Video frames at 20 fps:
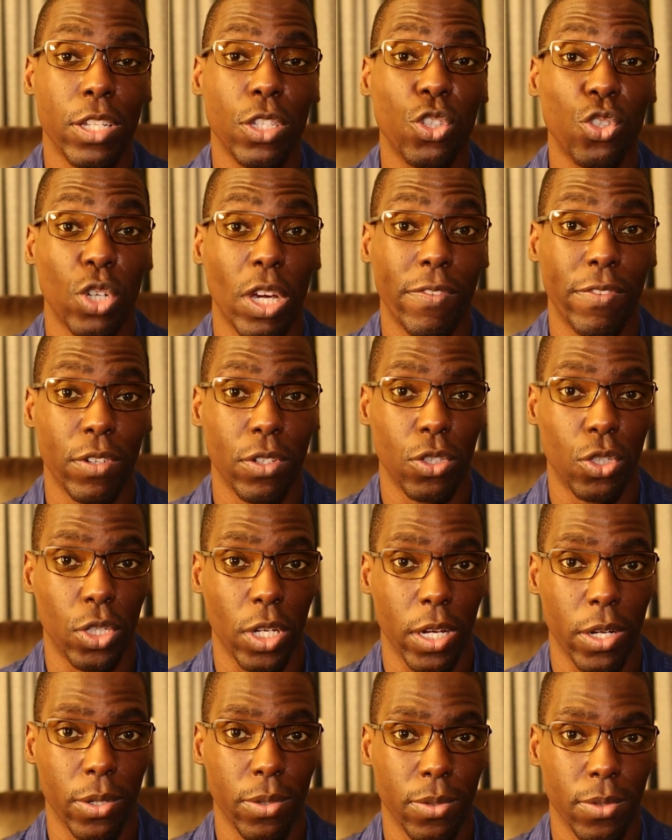Trevor
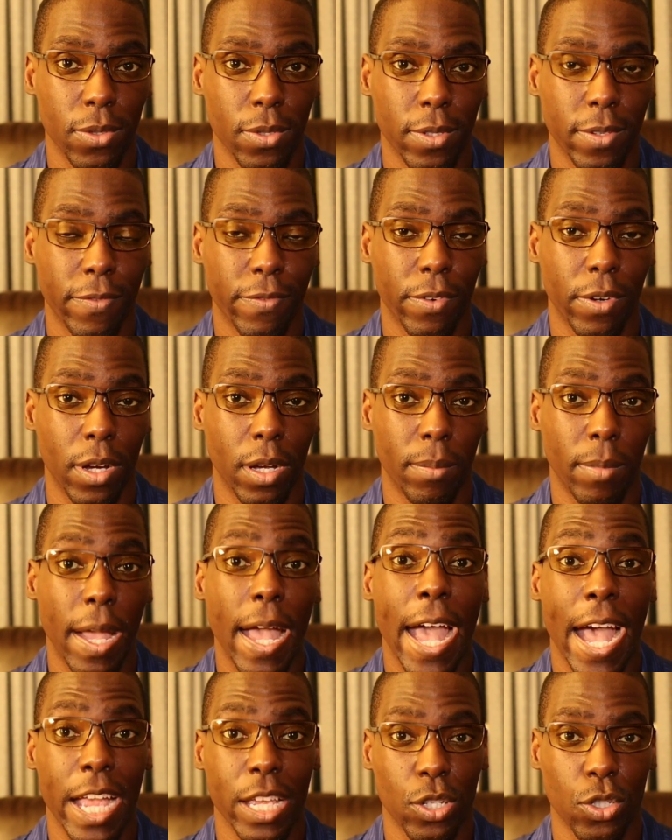Jones from
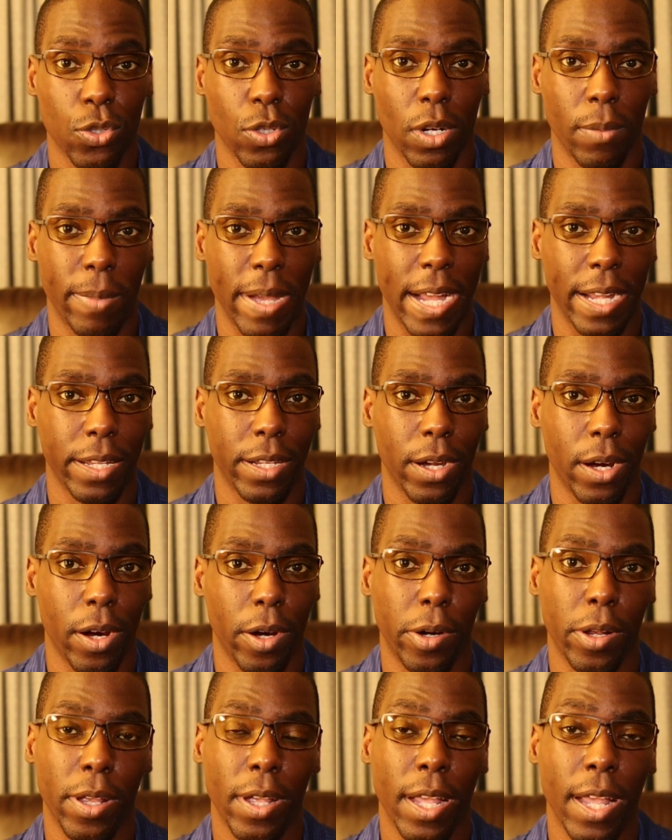Astro
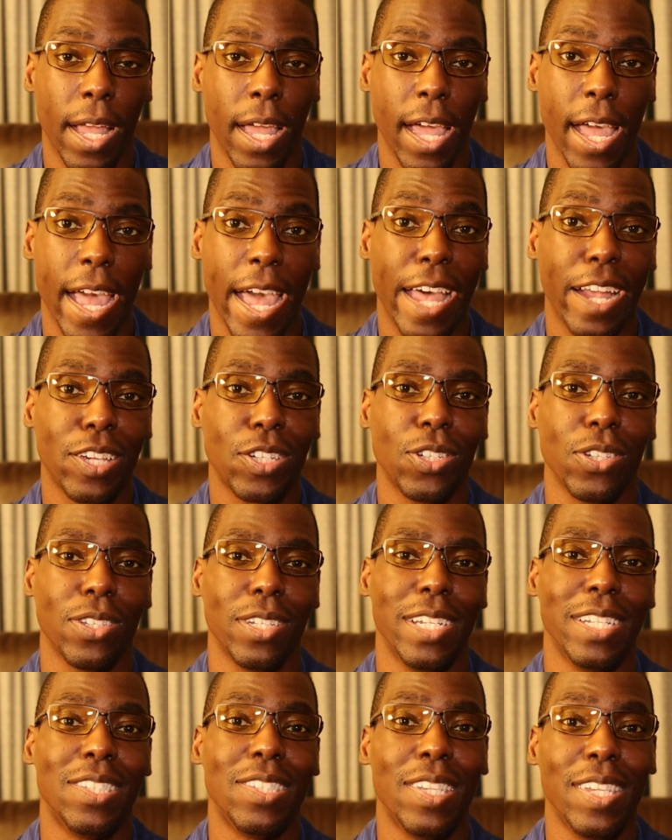Backyard
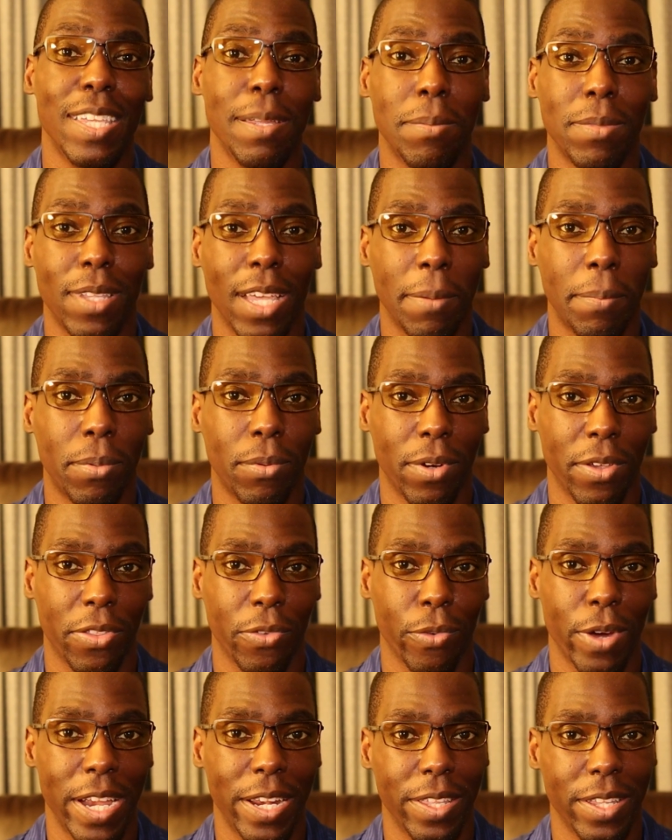actually teamed up with
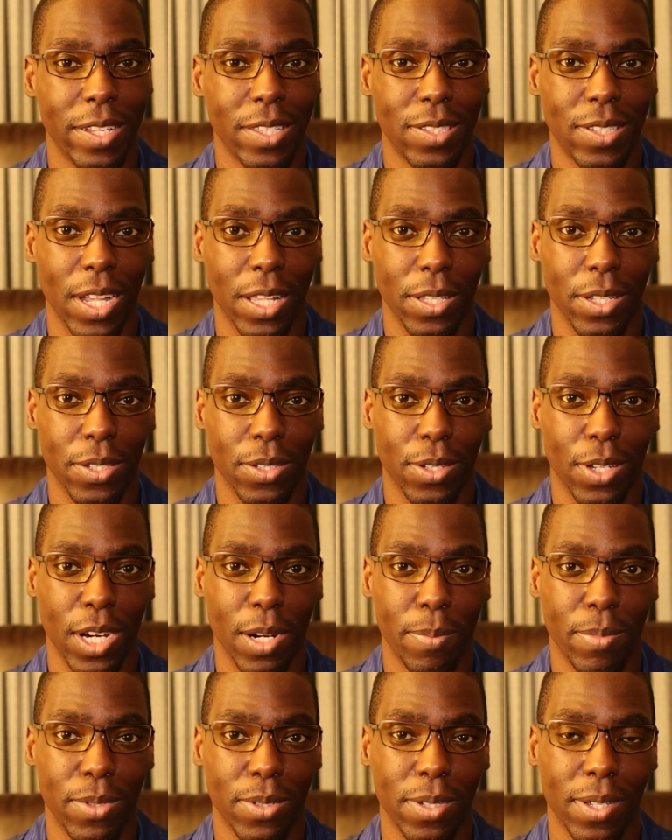Radian
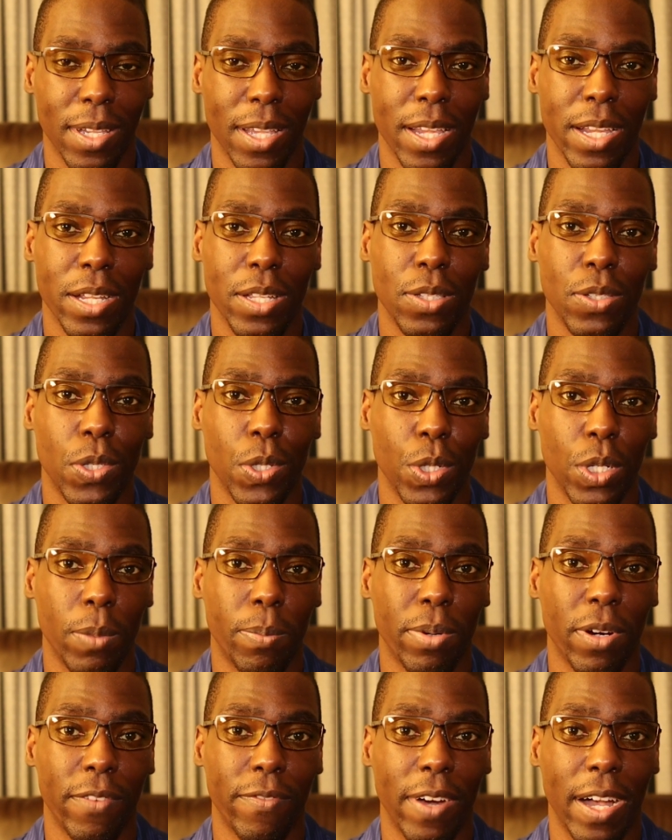Telescopes to
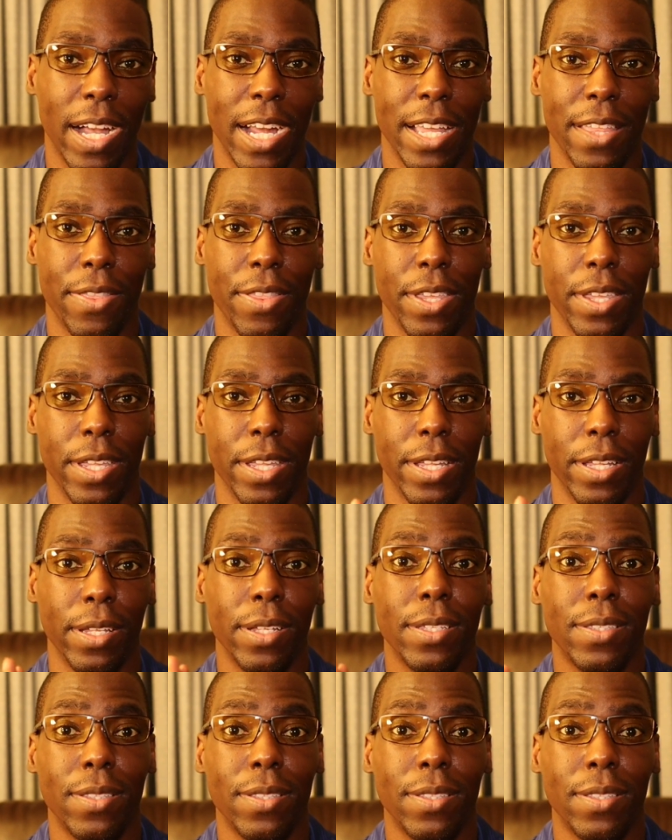provide the